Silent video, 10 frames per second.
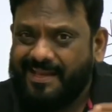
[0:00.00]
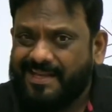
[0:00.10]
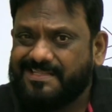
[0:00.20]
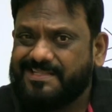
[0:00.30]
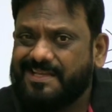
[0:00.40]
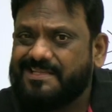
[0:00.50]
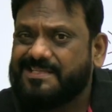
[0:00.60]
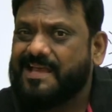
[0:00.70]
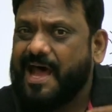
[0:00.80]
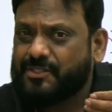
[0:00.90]

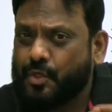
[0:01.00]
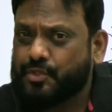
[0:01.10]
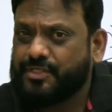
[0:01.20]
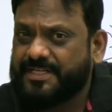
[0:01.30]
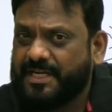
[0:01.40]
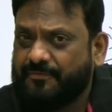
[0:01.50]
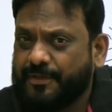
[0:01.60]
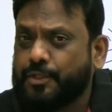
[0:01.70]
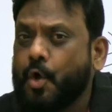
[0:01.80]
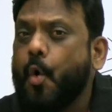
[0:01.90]
energies associated
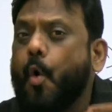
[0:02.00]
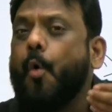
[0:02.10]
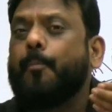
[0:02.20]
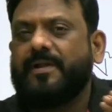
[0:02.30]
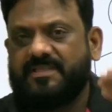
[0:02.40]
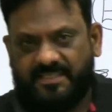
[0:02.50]
with open